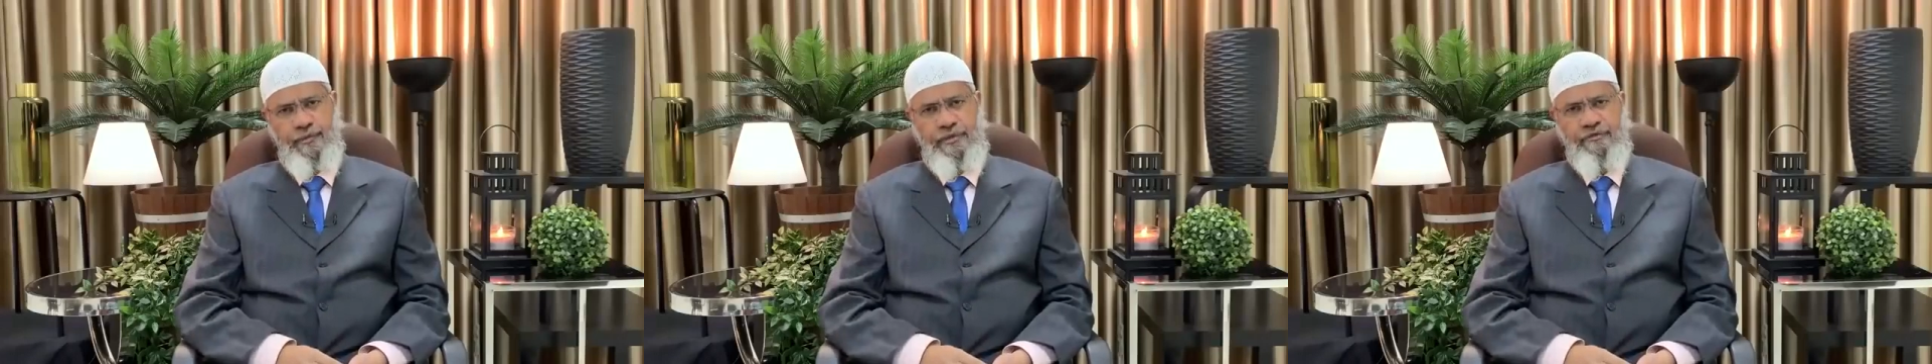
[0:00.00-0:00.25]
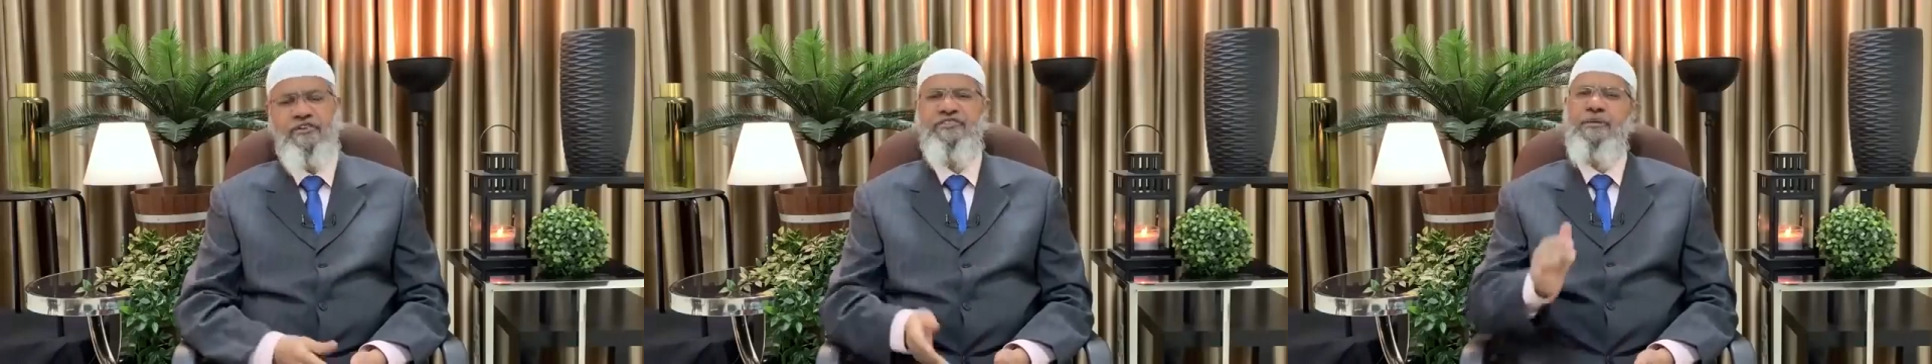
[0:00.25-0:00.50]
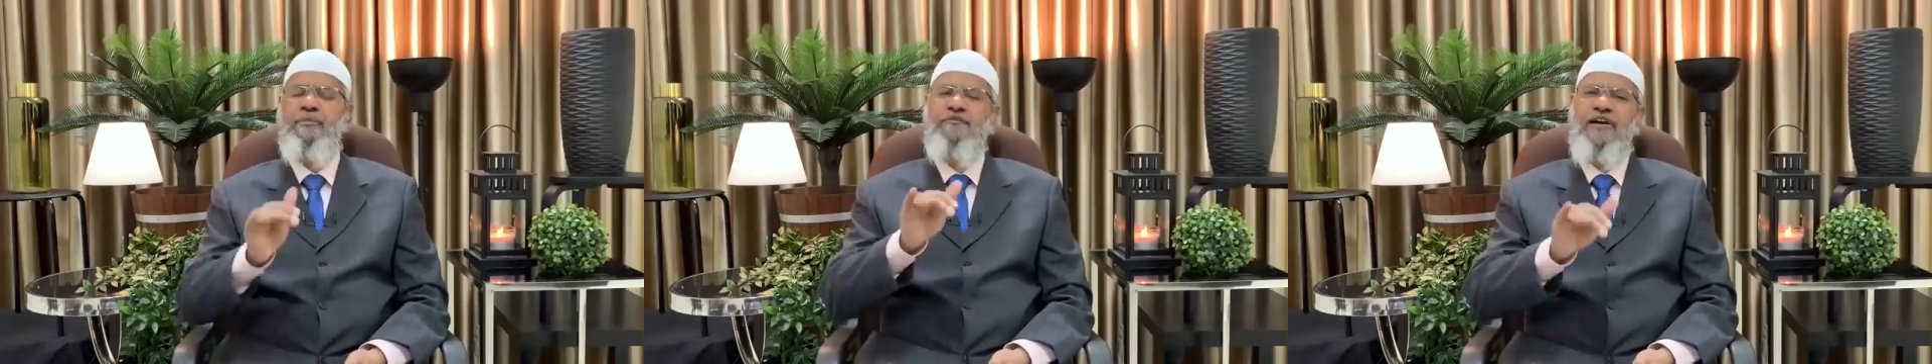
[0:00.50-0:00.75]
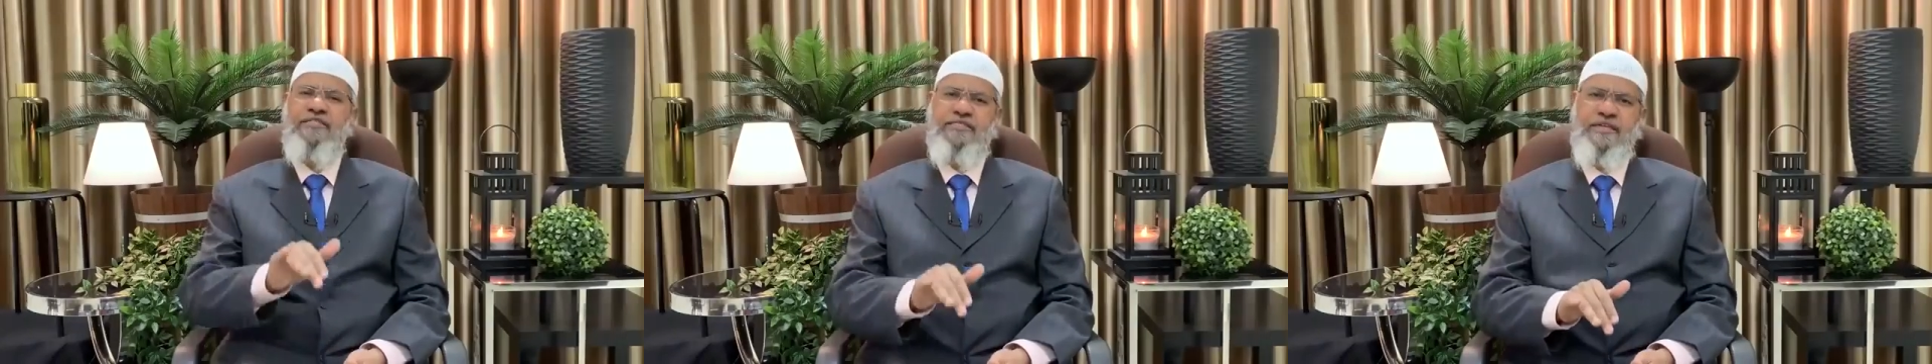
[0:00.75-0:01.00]
Verse number
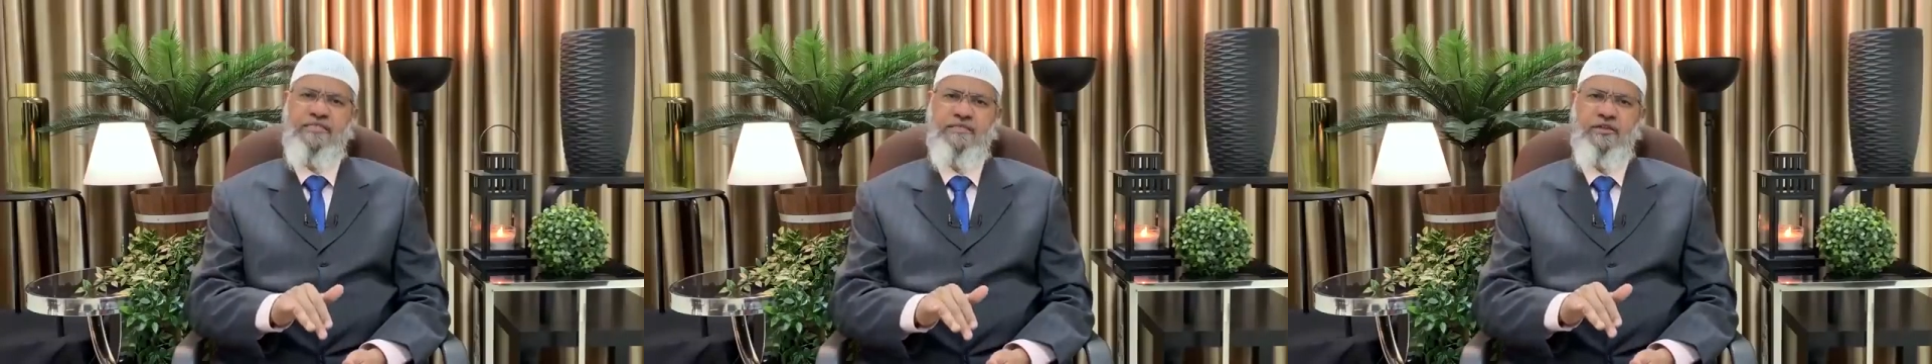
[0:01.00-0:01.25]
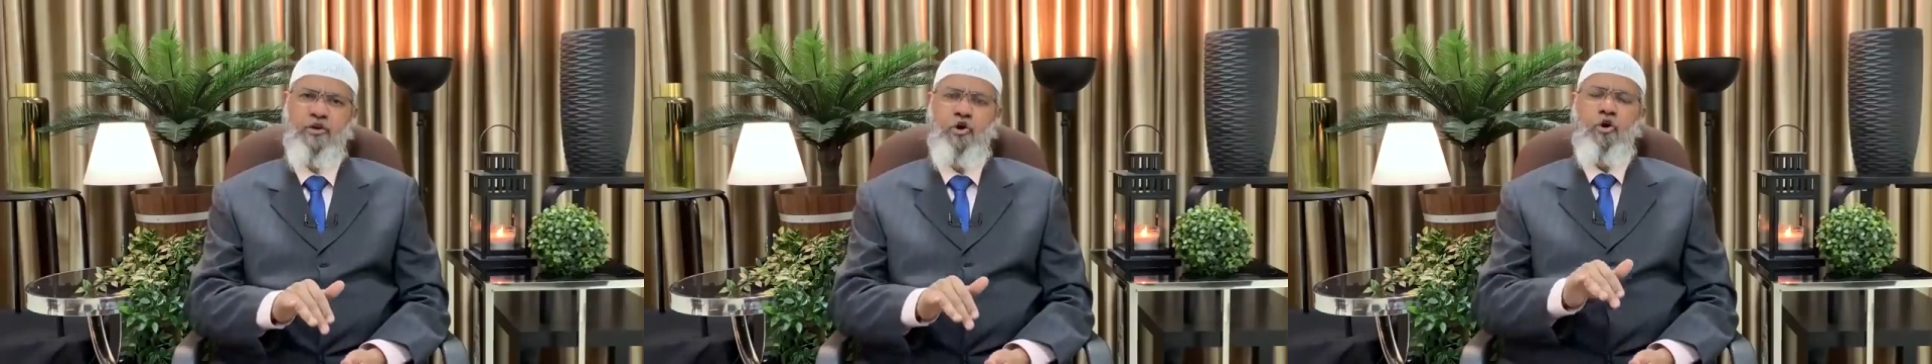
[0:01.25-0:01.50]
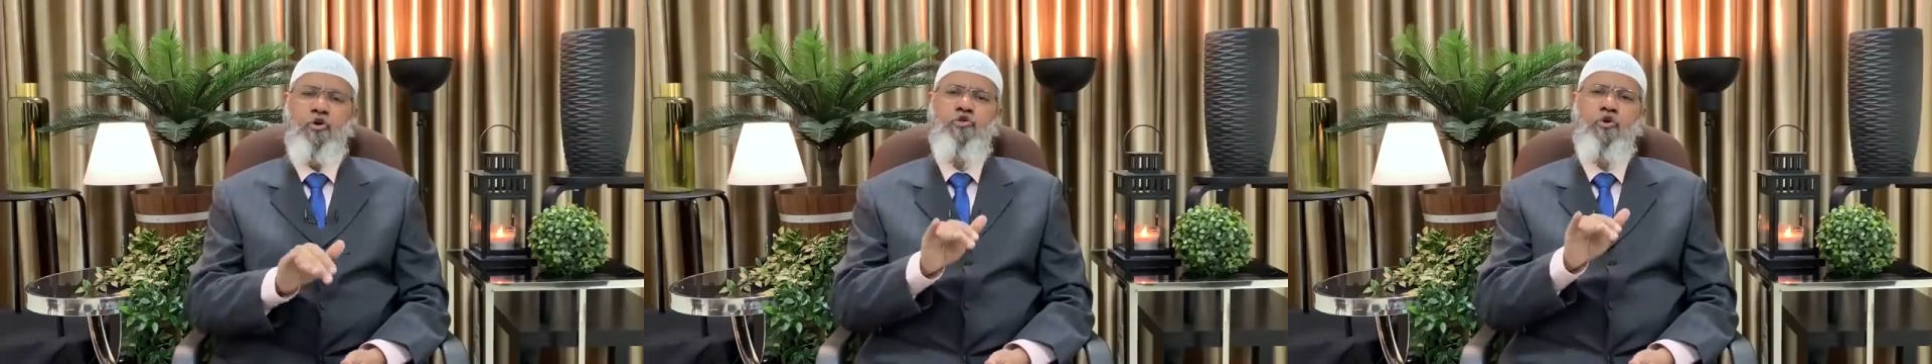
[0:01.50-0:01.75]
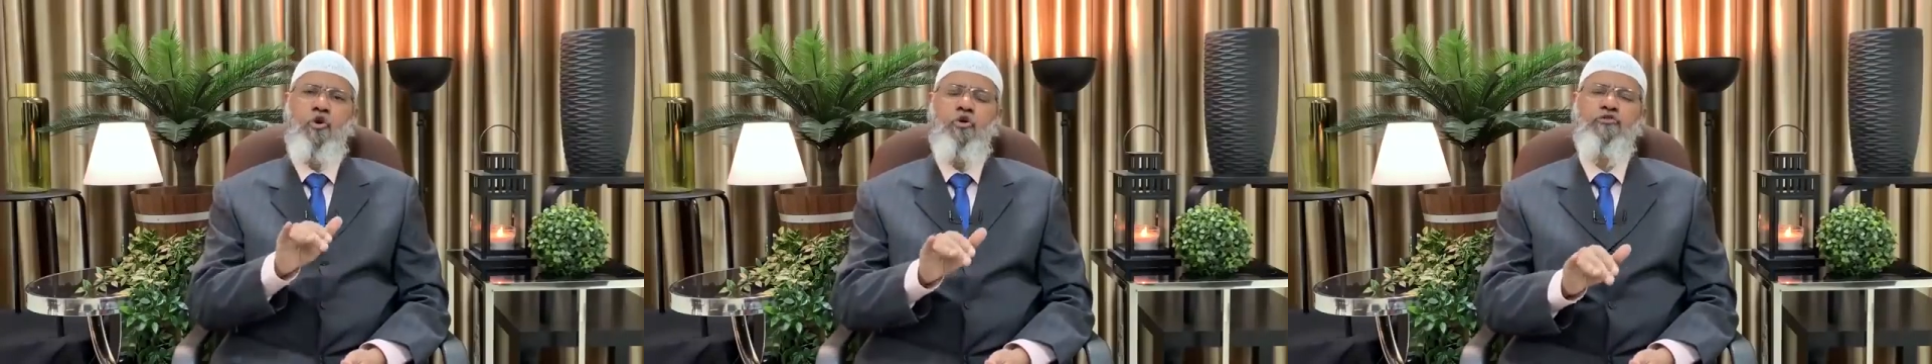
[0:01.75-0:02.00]
5 says,
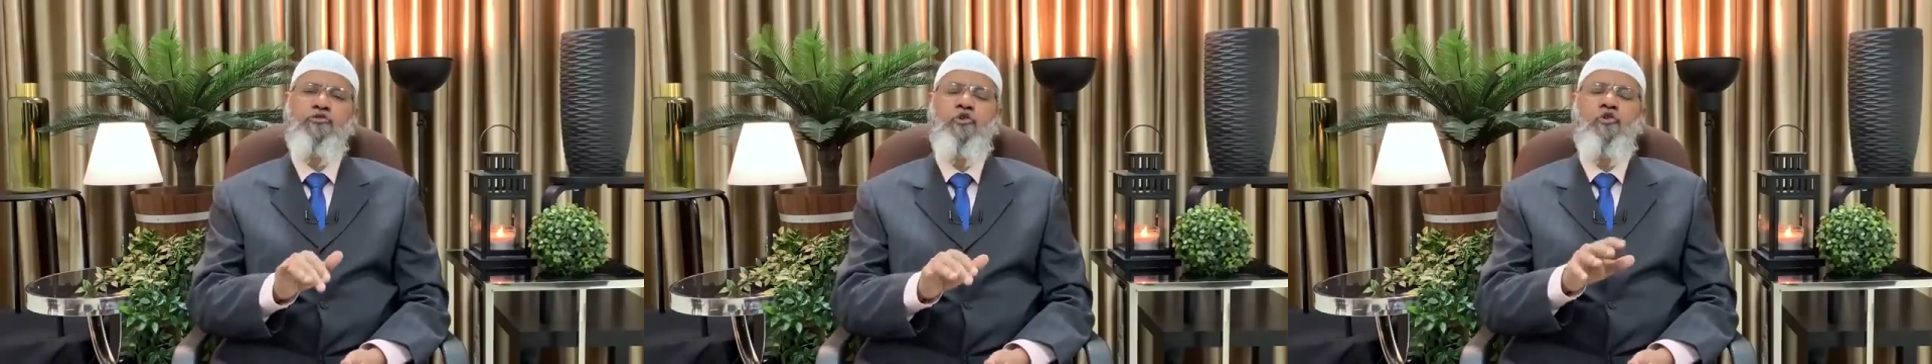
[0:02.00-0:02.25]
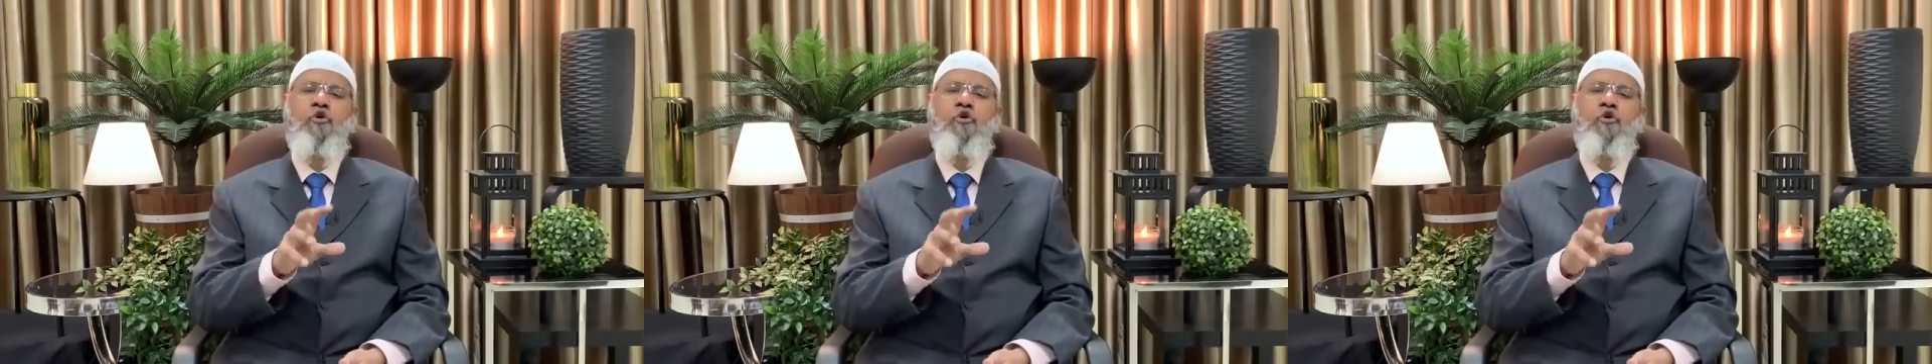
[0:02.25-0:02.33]
those